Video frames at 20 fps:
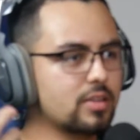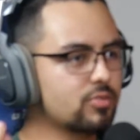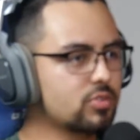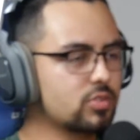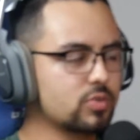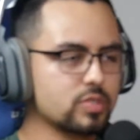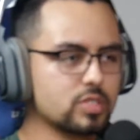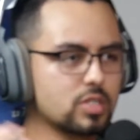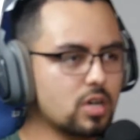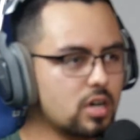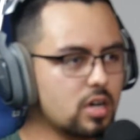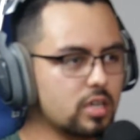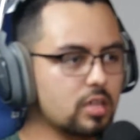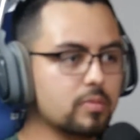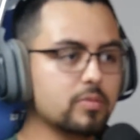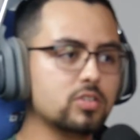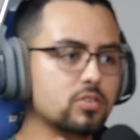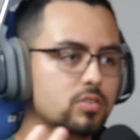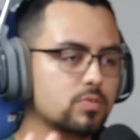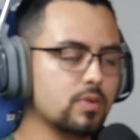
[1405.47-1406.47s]
She was talking. I
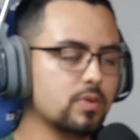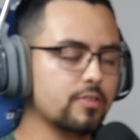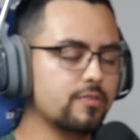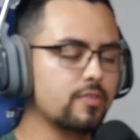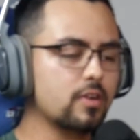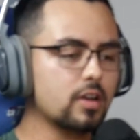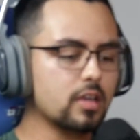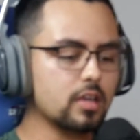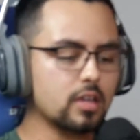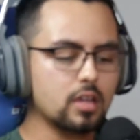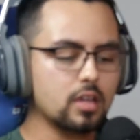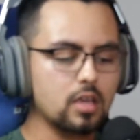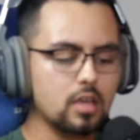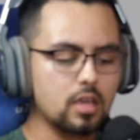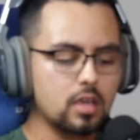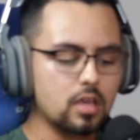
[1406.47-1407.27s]
mean, she was pretty funny and